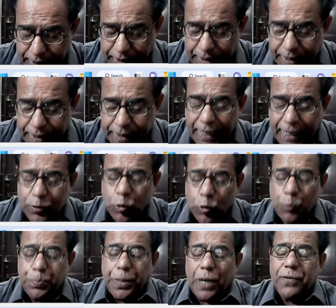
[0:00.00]
10 to
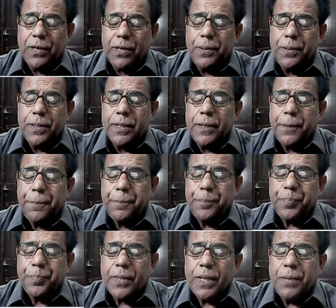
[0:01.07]
power
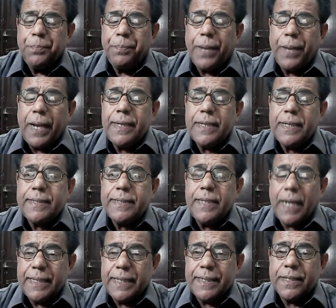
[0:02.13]
minus
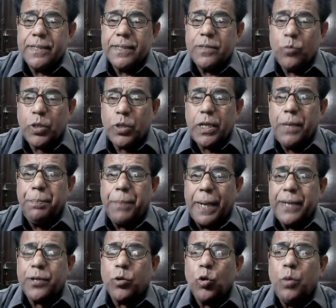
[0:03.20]
9. Okay,
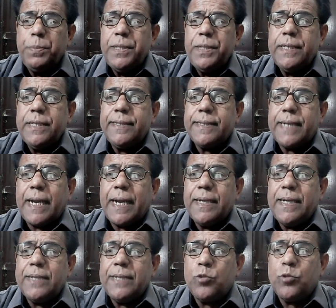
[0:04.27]
micro means 10
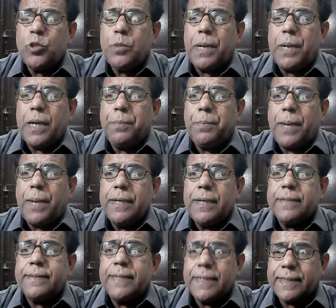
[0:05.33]
raised to the power
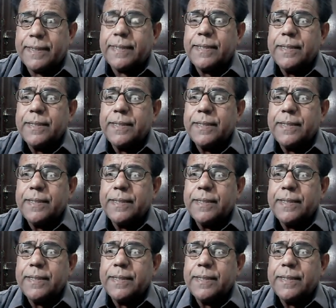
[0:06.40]
minus 6.